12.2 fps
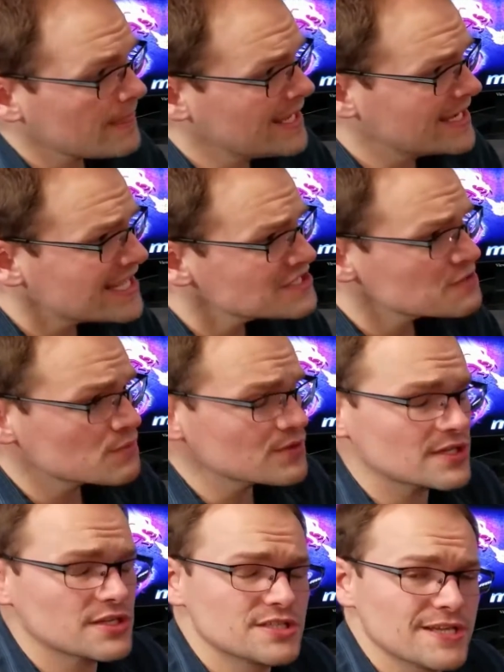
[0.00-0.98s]
And that's a
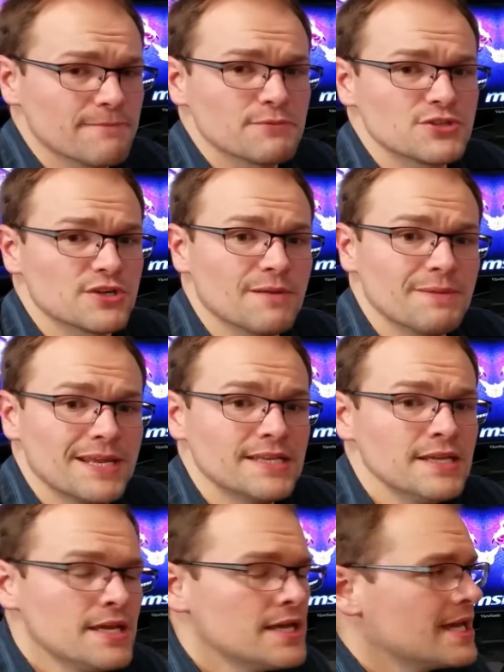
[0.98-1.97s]
really good temperature. I
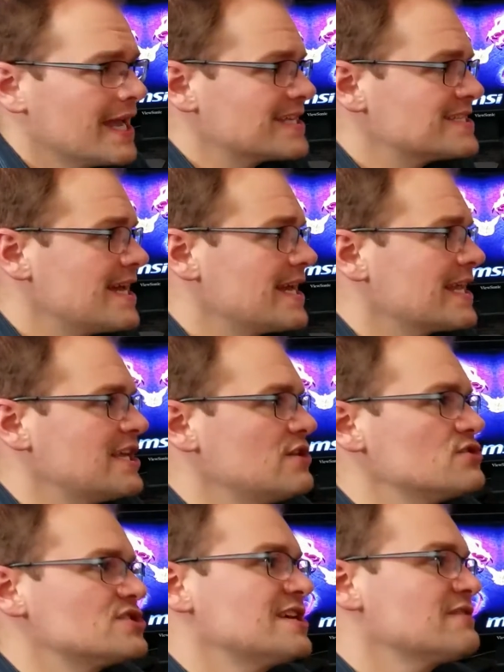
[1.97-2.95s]
mean, it's not a
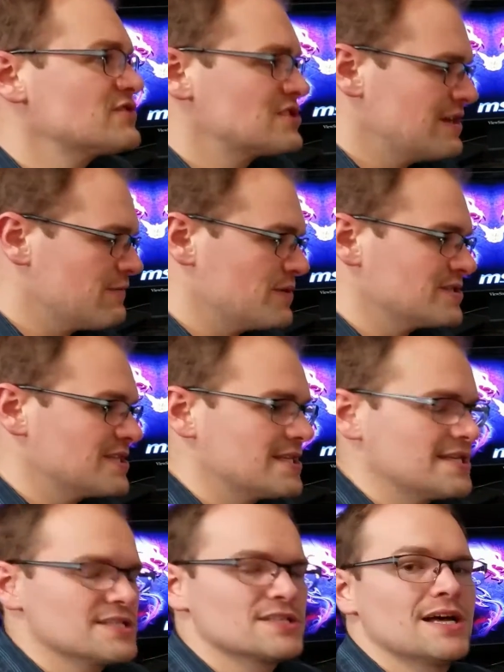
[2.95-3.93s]
huge dif difference at
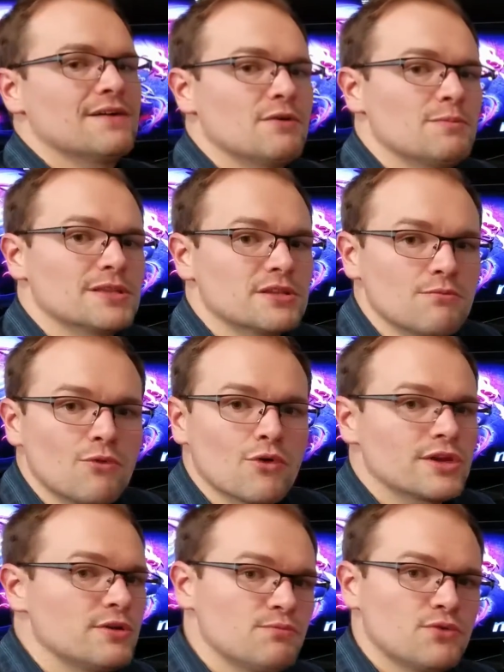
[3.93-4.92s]
this level, but the
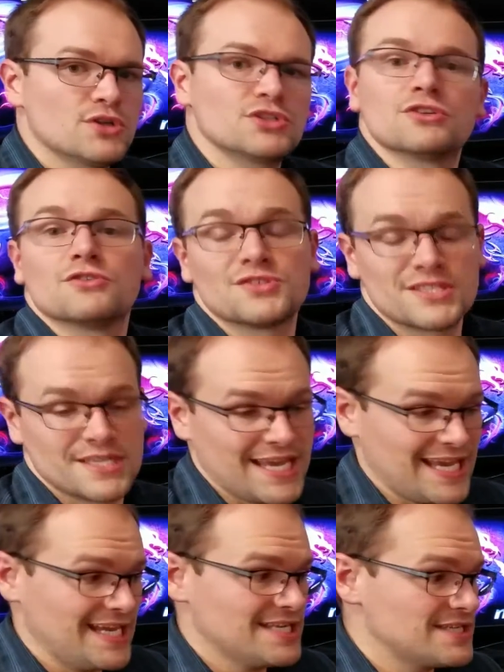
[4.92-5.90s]
more you push those
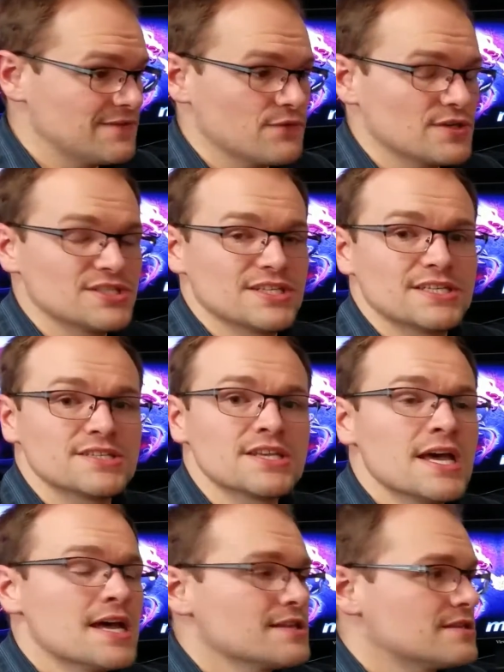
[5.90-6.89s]
heat differences,
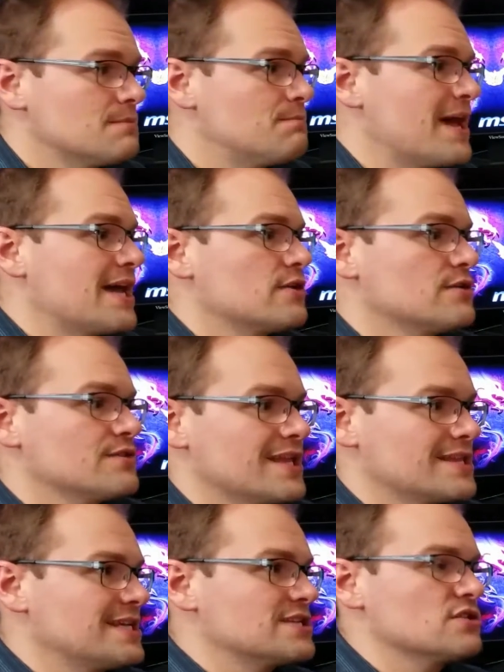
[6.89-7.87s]
the better
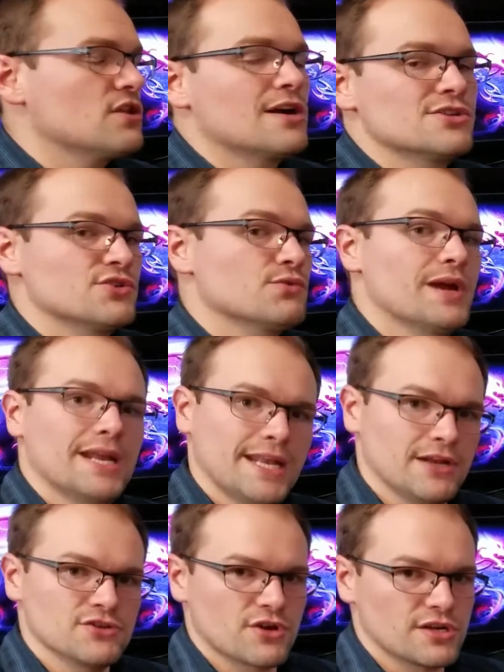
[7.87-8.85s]
that these larger
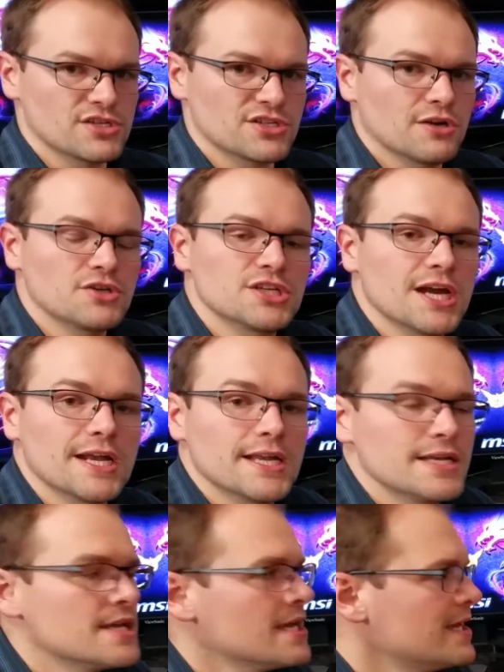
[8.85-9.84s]
radiators are going to start
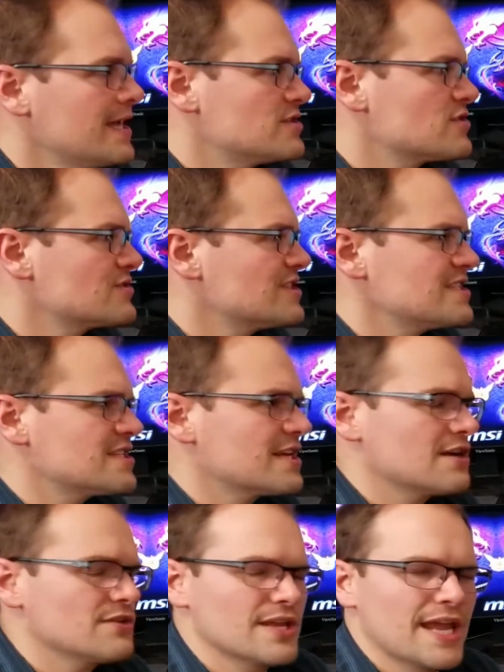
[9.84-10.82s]
shining. And so since I
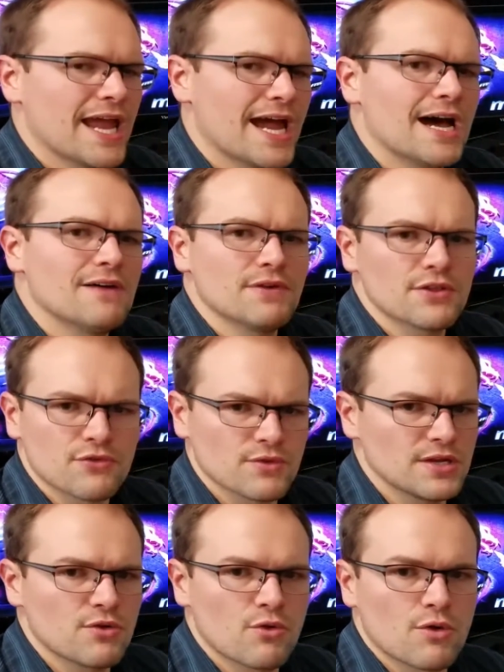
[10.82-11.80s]
only have a
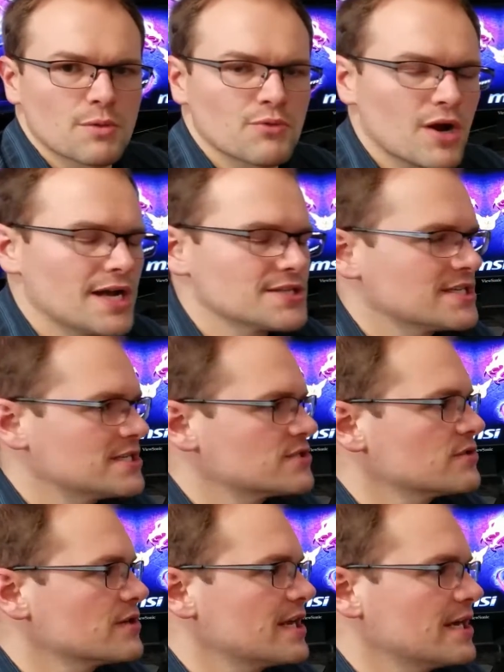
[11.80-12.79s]
three-core
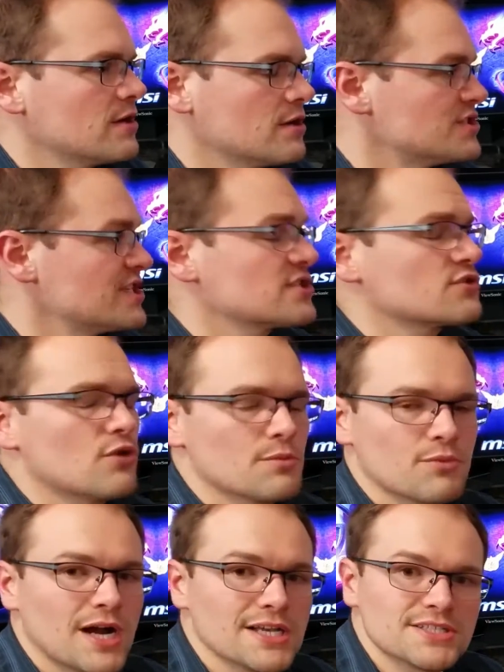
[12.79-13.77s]
processor here, or a six-core
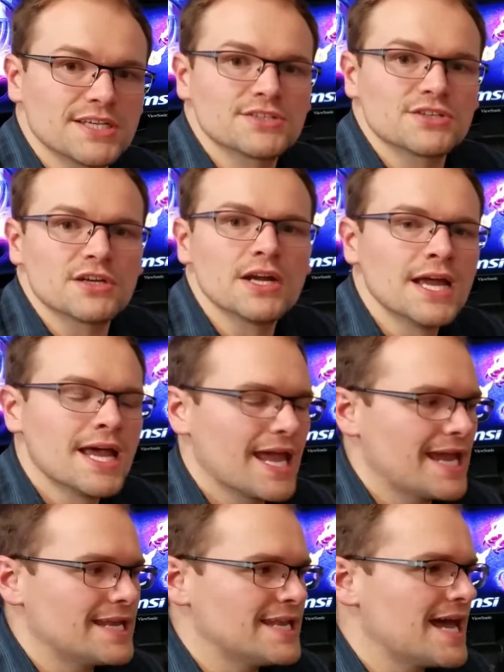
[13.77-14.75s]
processor,
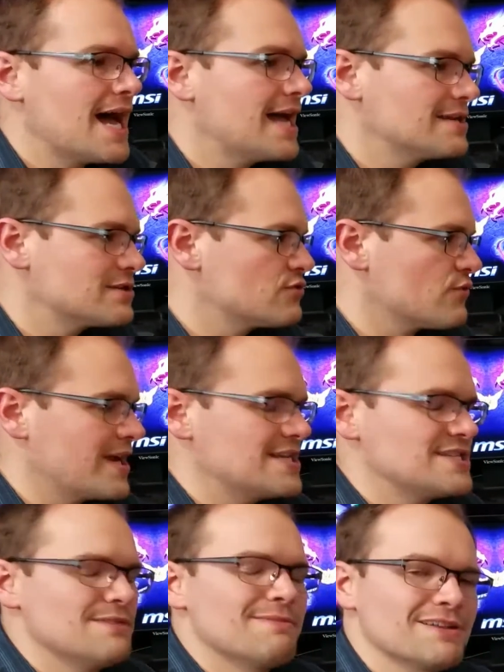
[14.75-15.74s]
and not
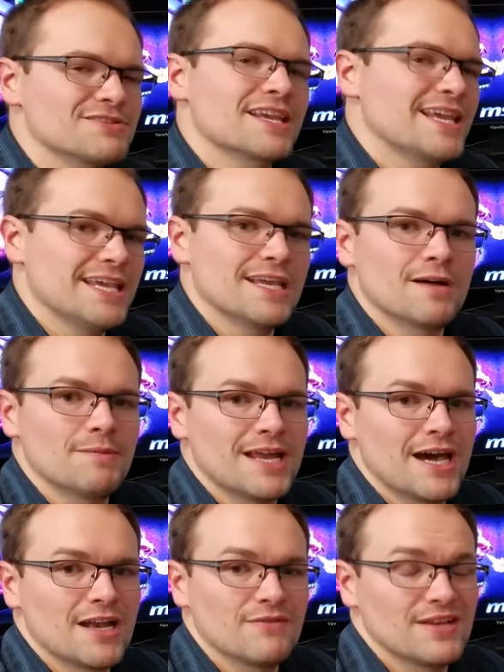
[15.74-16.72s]
crazy amounts of heat coming
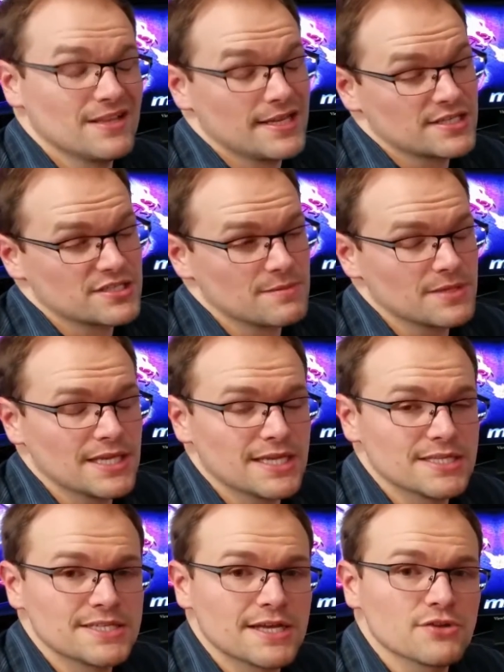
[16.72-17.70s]
out of it like some of the
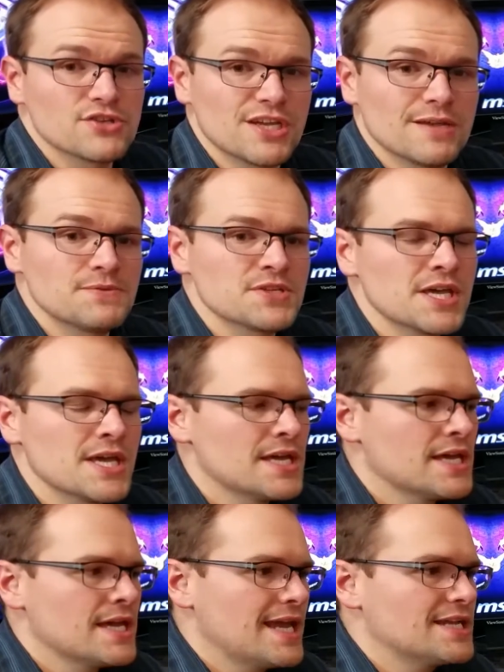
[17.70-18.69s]
Intel chips,
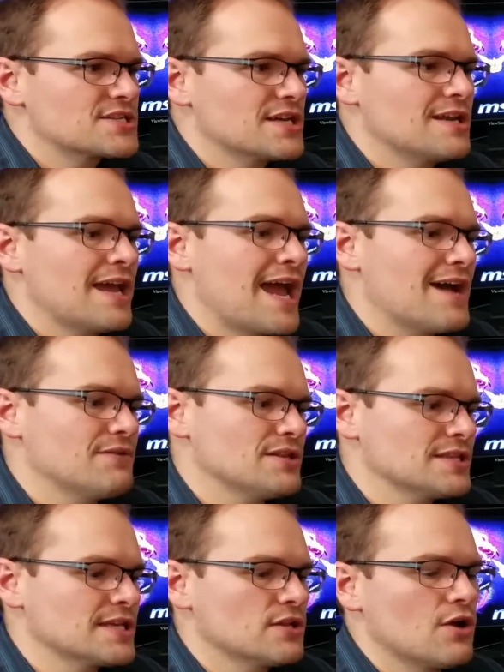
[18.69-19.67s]
it's going to have a
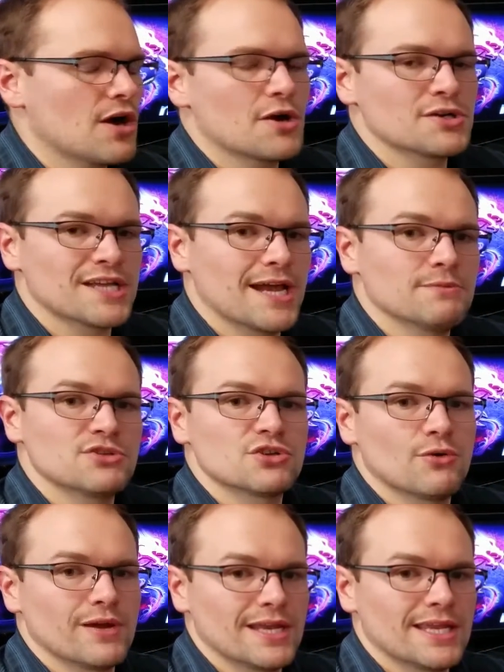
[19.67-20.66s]
little hard time
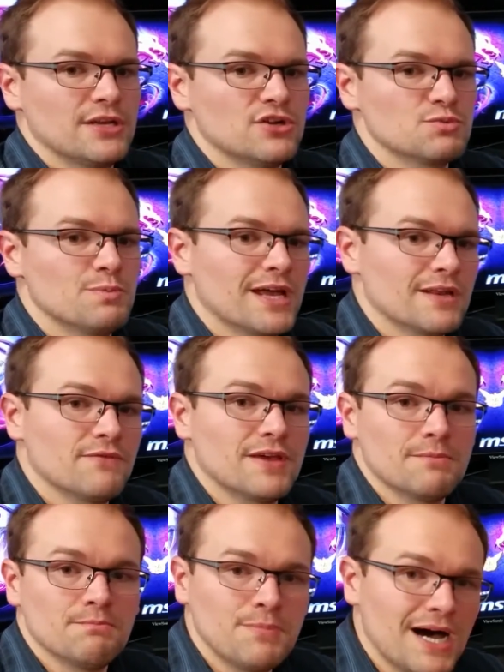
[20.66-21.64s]
showing a huge
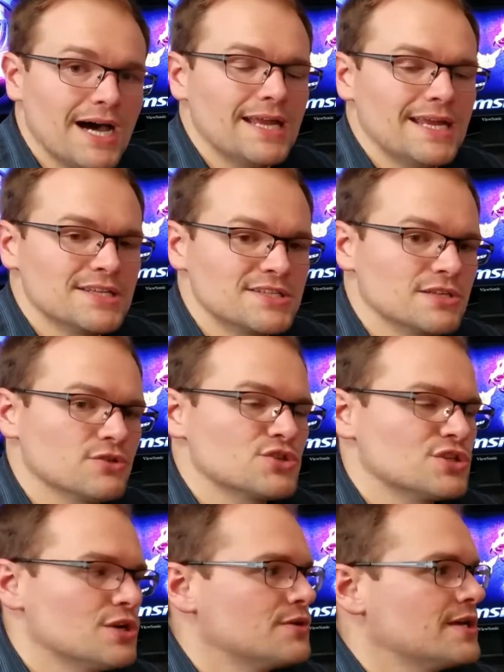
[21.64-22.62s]
benefit, but it still
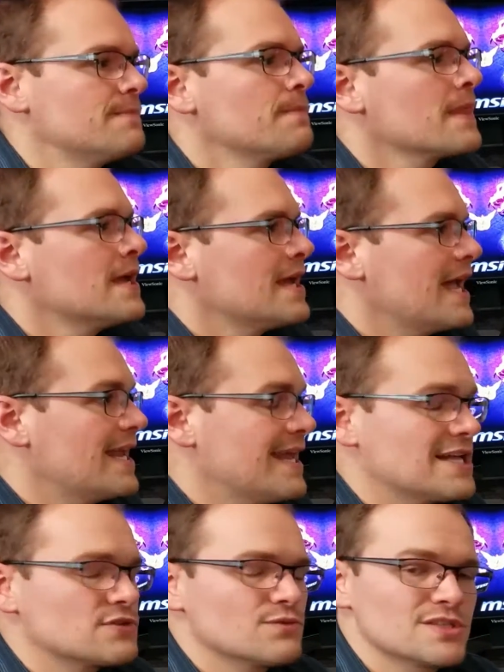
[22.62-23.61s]
showed it and
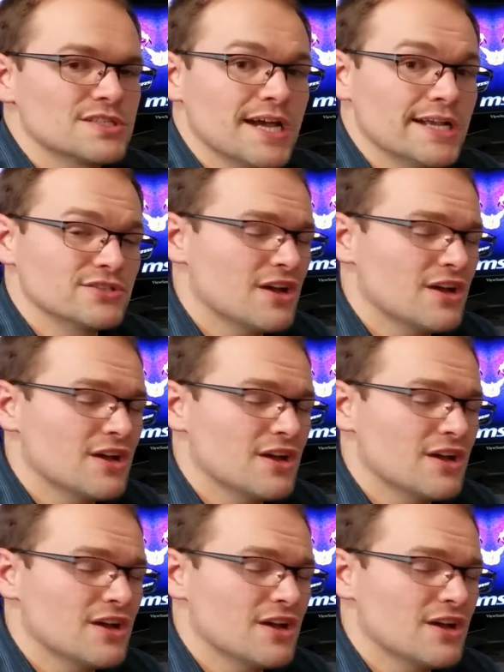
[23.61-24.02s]
that's what's nice.